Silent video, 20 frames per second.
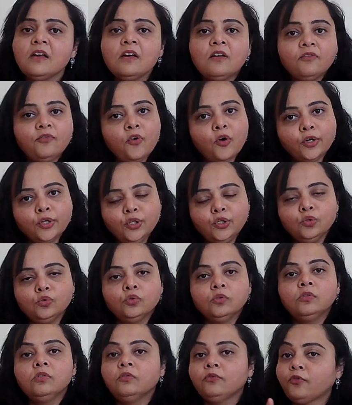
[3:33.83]
for
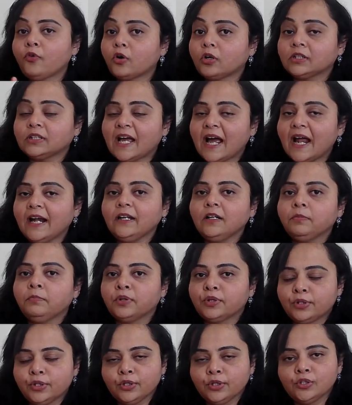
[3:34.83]
you for that
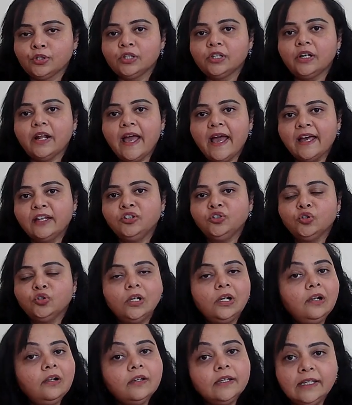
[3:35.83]
particular
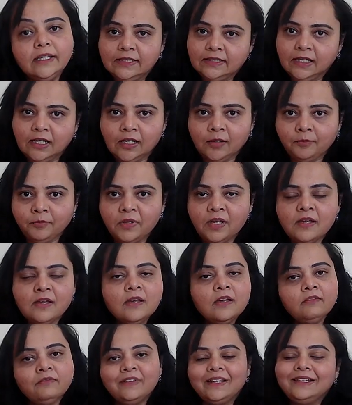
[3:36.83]
annual income.
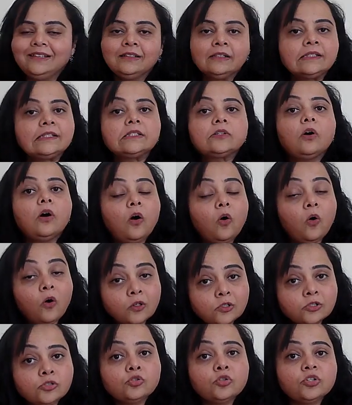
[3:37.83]
Well, this
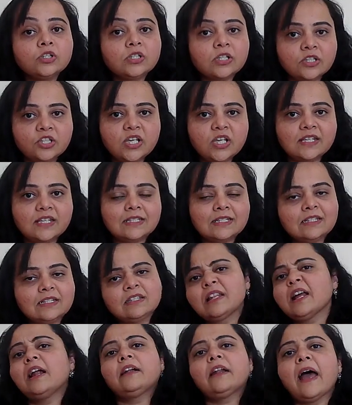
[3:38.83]
also suggests
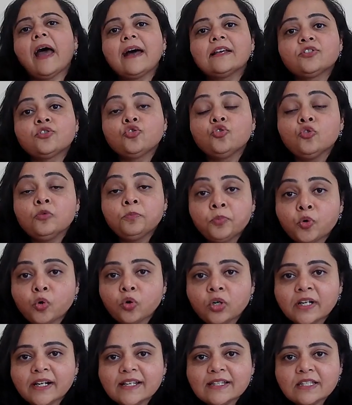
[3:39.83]
that as you
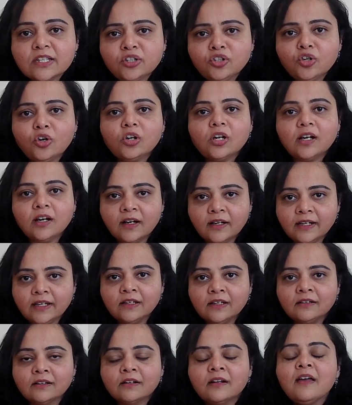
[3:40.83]
progress in your
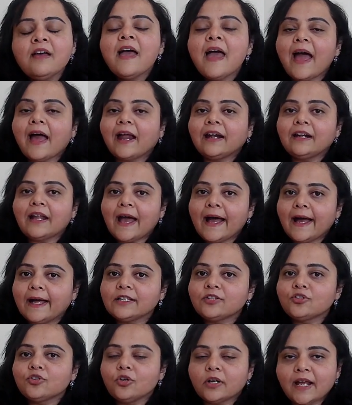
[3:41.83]
career and
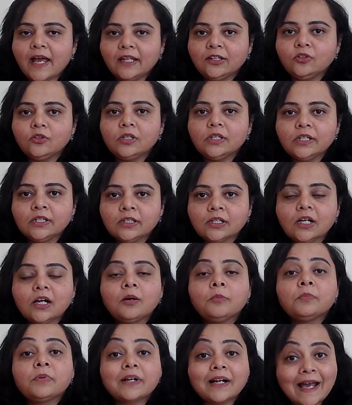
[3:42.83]
as your annual
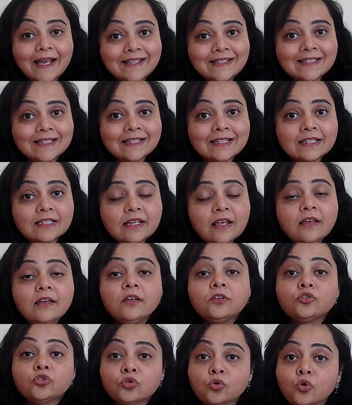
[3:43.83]
income rises,
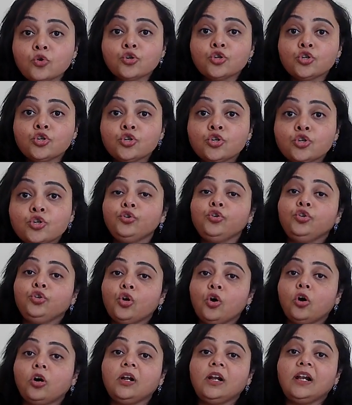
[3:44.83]
so should
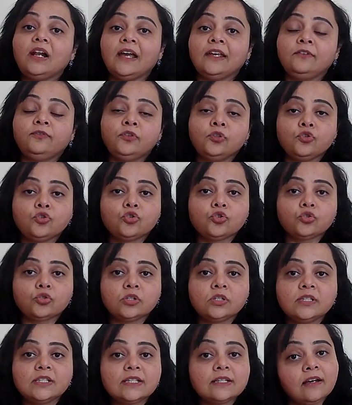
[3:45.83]
your life
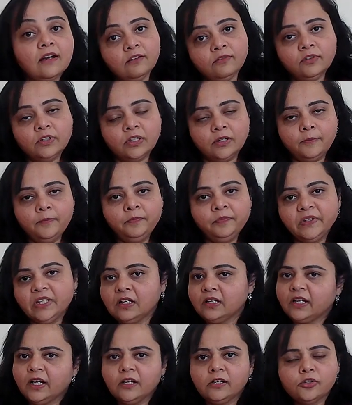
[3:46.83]
insurance cover.
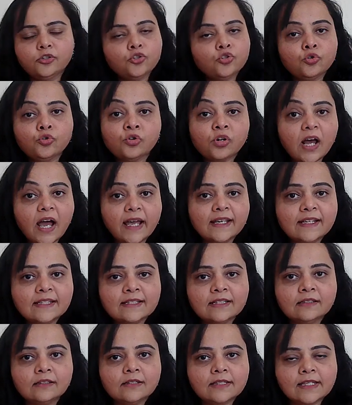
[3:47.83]
Correct? It should rise
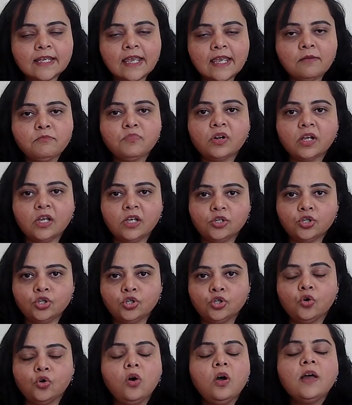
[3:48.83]
in the same
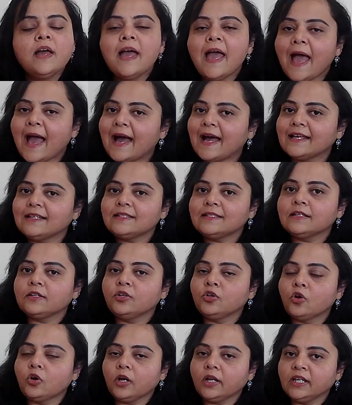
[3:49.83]
ratio as
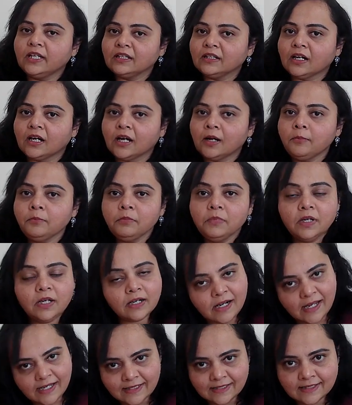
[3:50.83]
your income
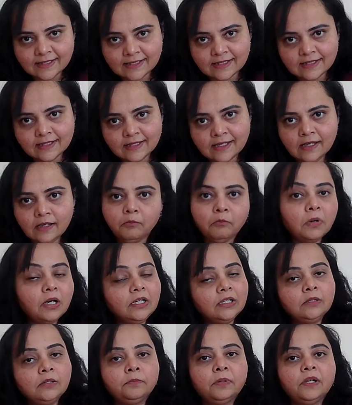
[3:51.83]
rises,
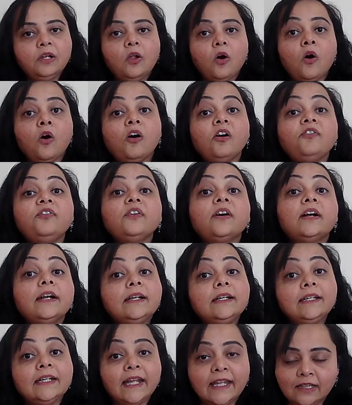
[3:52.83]
multiple of
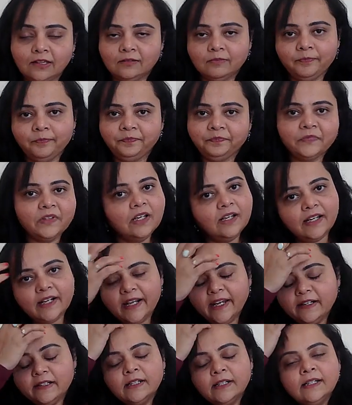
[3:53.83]
10.
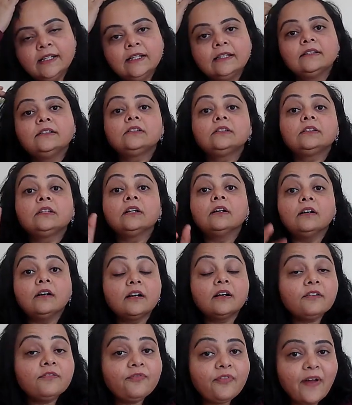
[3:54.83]
Correct? The
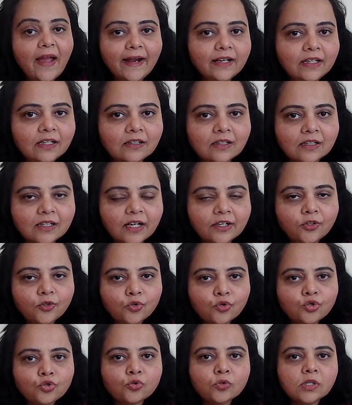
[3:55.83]
third factor that you
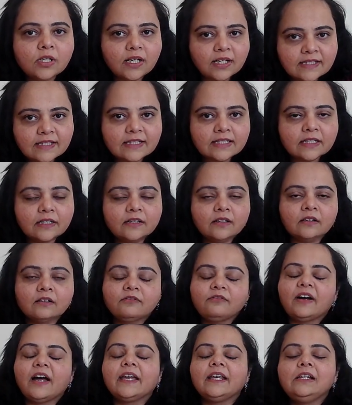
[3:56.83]
should consider
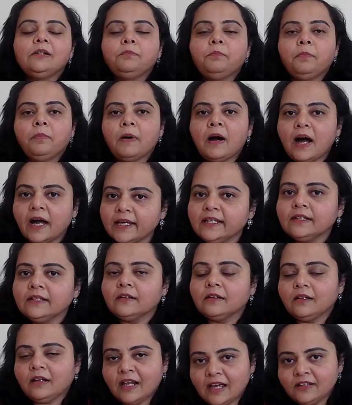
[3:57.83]
while buying
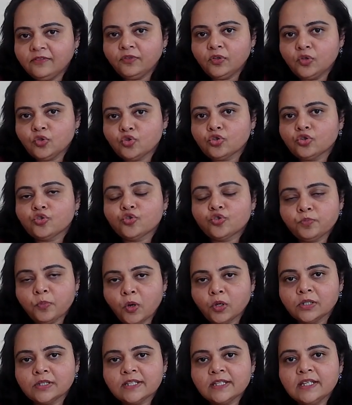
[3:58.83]
a life insurance
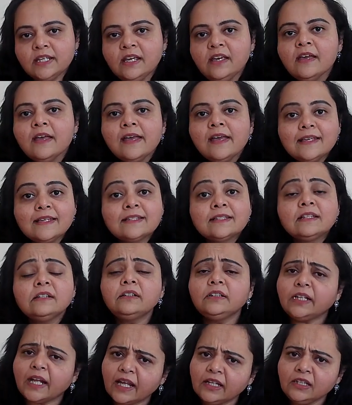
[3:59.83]
policy is the
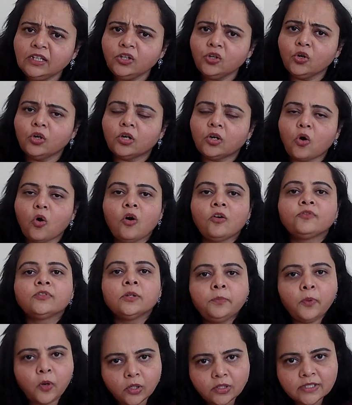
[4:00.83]
tenure of the
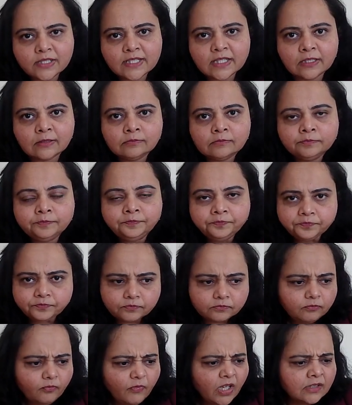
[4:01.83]
policy.
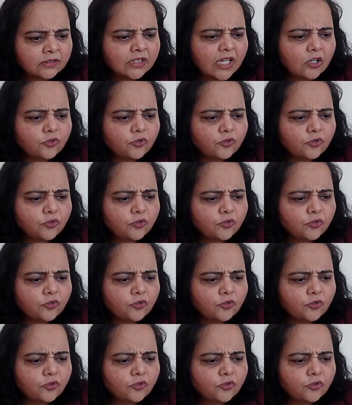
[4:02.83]
Now,